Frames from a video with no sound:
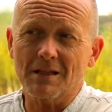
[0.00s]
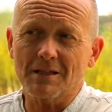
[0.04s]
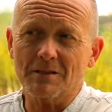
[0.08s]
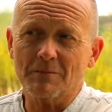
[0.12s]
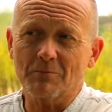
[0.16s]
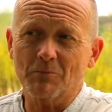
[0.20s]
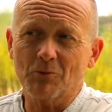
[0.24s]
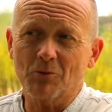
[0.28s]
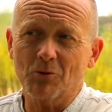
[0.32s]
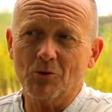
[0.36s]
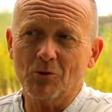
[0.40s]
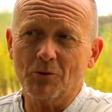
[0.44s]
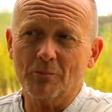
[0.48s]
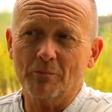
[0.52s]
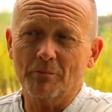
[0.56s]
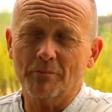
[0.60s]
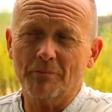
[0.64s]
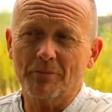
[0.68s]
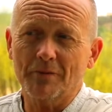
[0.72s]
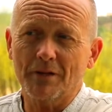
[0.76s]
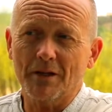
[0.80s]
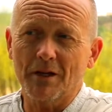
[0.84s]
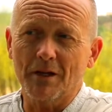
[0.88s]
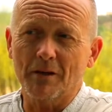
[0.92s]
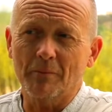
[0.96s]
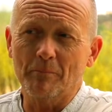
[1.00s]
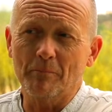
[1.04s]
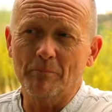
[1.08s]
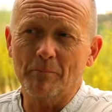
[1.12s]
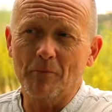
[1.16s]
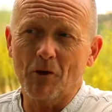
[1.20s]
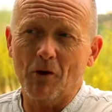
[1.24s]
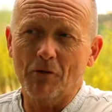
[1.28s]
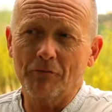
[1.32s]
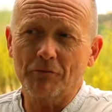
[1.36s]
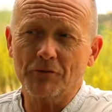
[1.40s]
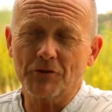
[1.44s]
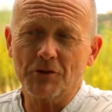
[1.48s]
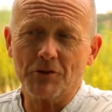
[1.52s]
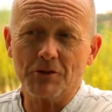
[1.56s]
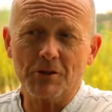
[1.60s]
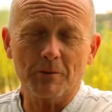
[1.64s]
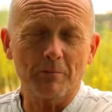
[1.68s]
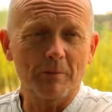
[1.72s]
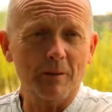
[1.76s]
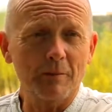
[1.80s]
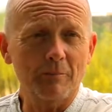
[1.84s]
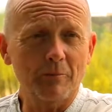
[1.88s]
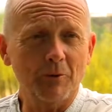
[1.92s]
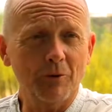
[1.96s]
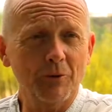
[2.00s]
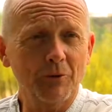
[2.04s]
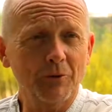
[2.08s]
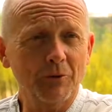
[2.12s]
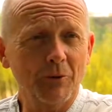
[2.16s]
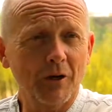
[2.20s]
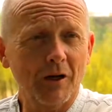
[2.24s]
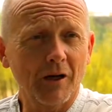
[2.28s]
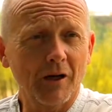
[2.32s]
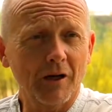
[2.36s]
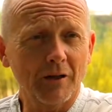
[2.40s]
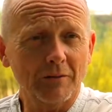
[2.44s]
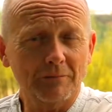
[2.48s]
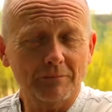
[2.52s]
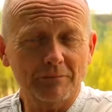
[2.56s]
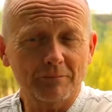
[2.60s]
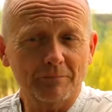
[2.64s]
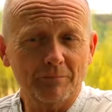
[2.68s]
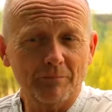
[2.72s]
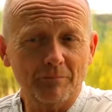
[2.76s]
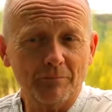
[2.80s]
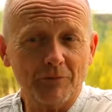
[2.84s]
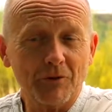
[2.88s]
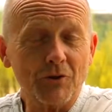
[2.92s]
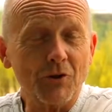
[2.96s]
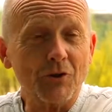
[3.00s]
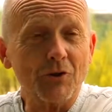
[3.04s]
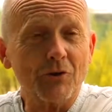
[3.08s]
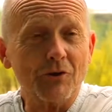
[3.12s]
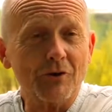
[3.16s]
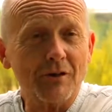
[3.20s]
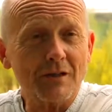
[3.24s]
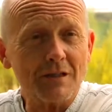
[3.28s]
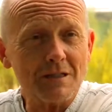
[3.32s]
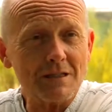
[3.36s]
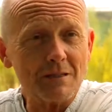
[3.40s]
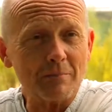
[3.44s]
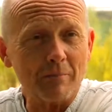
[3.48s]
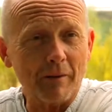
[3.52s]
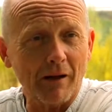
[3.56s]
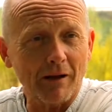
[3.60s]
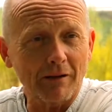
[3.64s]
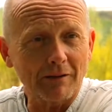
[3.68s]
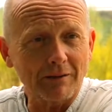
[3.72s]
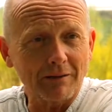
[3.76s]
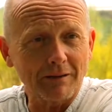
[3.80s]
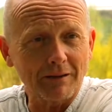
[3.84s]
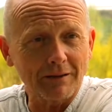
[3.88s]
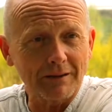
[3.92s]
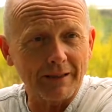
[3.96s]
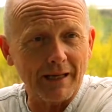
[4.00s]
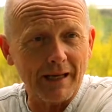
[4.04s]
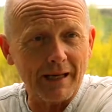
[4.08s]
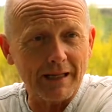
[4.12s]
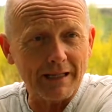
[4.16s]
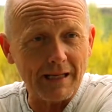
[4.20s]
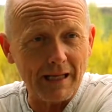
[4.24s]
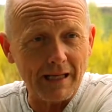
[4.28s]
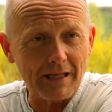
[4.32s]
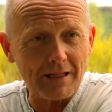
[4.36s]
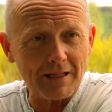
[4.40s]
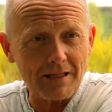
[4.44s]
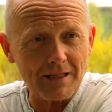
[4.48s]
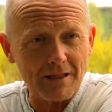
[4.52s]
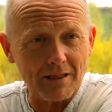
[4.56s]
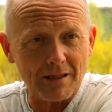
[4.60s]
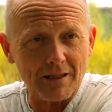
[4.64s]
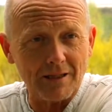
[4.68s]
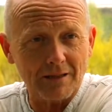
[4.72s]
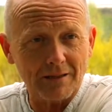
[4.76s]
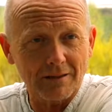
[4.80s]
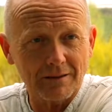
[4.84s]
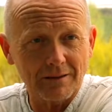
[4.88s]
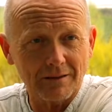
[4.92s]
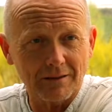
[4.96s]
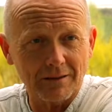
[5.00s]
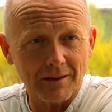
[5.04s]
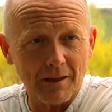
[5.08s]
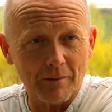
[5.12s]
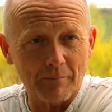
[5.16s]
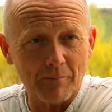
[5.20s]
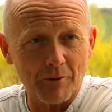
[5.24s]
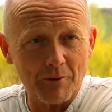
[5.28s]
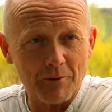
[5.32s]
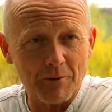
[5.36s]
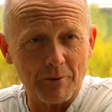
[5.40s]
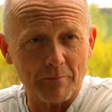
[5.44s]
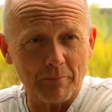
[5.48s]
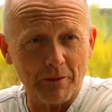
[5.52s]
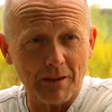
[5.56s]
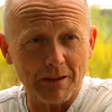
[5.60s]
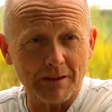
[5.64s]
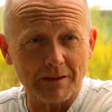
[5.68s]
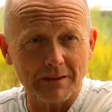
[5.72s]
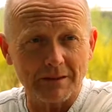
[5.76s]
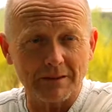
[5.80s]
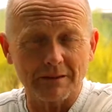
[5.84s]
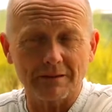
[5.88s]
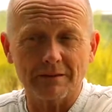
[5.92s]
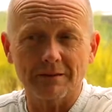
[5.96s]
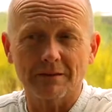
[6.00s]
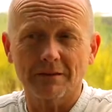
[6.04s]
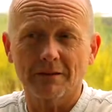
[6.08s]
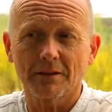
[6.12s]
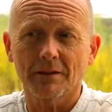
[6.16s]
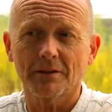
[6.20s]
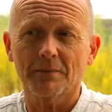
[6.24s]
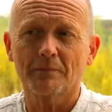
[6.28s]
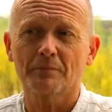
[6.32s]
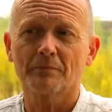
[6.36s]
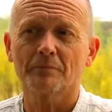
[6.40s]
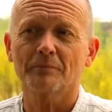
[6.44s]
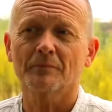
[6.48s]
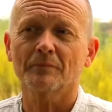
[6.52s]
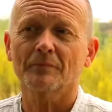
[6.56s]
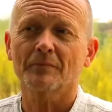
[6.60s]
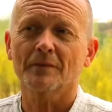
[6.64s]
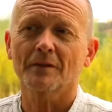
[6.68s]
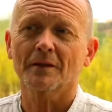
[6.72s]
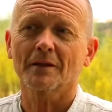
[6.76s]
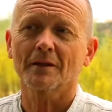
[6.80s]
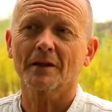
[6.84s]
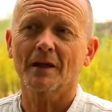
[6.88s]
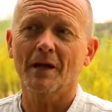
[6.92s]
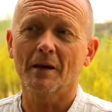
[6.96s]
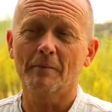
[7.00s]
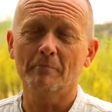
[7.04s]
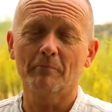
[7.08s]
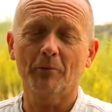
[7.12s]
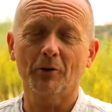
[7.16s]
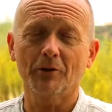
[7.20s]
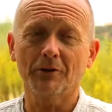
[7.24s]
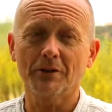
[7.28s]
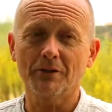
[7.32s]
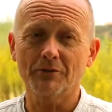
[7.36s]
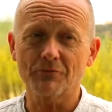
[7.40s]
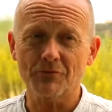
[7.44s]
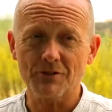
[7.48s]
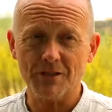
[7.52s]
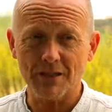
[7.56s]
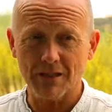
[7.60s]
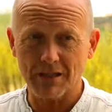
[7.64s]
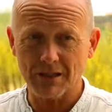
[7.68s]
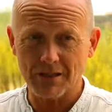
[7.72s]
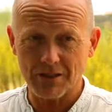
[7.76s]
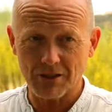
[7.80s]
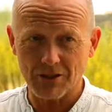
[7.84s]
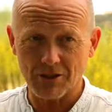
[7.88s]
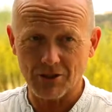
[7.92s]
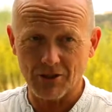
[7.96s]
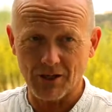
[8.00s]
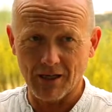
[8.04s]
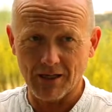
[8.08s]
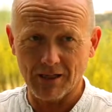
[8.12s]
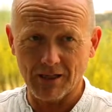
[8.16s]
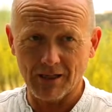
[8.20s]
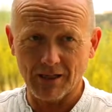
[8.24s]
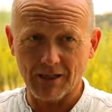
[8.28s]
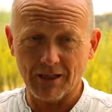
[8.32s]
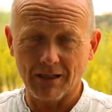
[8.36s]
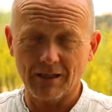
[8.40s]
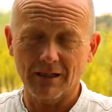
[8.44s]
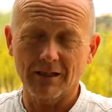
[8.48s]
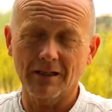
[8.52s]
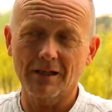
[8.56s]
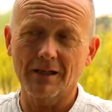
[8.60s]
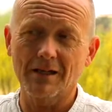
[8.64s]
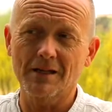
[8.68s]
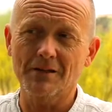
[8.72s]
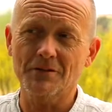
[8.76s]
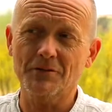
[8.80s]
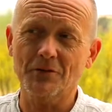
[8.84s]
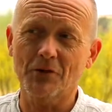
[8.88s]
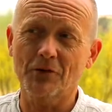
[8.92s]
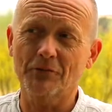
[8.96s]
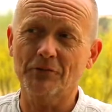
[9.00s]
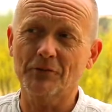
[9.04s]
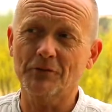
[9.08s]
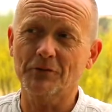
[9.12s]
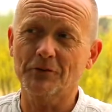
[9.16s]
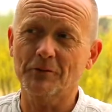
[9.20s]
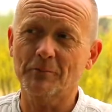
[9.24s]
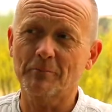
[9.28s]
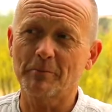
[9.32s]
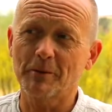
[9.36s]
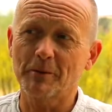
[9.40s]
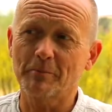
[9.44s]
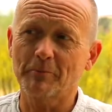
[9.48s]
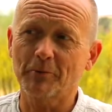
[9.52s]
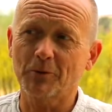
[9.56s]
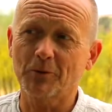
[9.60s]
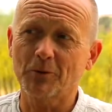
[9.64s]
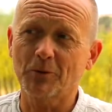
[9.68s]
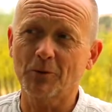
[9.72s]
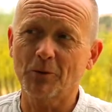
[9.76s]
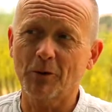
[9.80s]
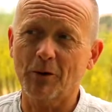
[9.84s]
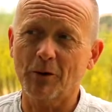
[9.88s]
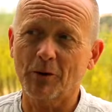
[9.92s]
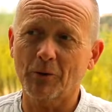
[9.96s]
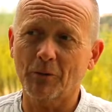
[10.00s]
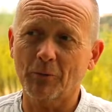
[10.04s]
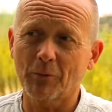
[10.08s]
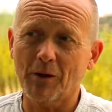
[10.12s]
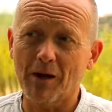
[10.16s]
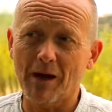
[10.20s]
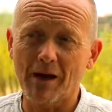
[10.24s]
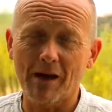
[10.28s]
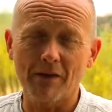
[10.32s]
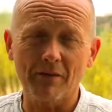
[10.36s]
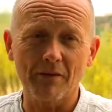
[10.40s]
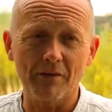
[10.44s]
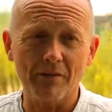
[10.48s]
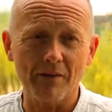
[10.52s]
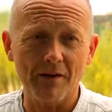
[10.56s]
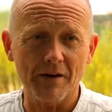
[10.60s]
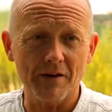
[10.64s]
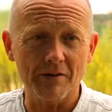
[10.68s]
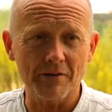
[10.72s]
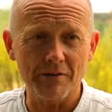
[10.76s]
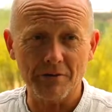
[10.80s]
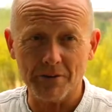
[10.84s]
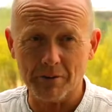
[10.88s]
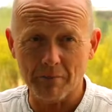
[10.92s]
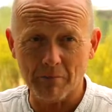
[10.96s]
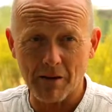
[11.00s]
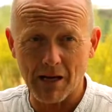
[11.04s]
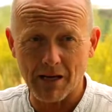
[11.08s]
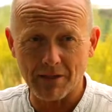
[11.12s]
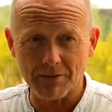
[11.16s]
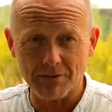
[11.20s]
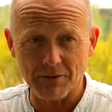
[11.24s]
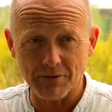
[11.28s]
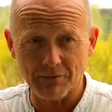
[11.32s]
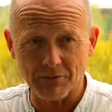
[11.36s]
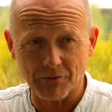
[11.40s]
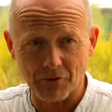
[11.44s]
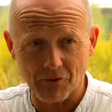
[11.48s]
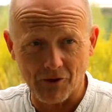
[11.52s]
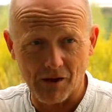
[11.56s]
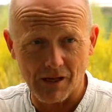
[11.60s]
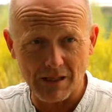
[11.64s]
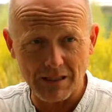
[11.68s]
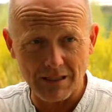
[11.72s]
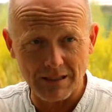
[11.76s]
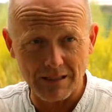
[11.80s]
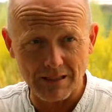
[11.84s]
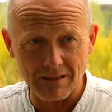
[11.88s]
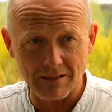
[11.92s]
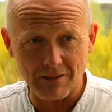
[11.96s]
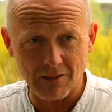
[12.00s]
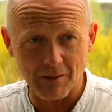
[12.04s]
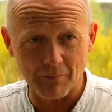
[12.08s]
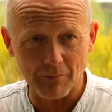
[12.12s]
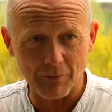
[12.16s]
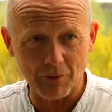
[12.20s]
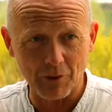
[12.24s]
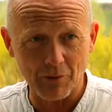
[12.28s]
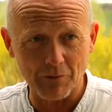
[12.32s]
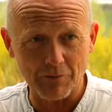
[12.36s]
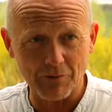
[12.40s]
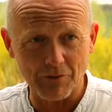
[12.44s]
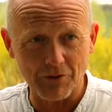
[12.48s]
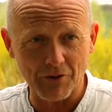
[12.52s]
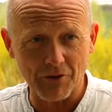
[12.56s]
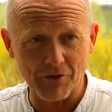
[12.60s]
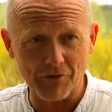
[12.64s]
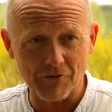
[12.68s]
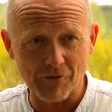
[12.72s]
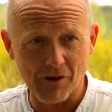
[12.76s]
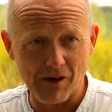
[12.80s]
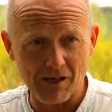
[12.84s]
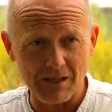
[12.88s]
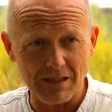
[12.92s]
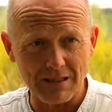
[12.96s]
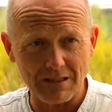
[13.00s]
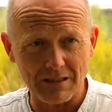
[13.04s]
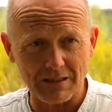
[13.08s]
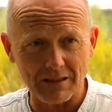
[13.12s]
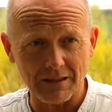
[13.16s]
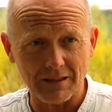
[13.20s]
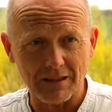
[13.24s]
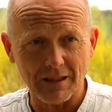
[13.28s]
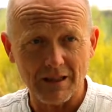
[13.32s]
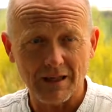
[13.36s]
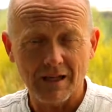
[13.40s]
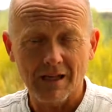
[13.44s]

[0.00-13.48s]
more offered just to people who are curious about their nature, their possibilities. Embodied resilience training is offered to people who are aware that there is a massive crisis coming over the horizon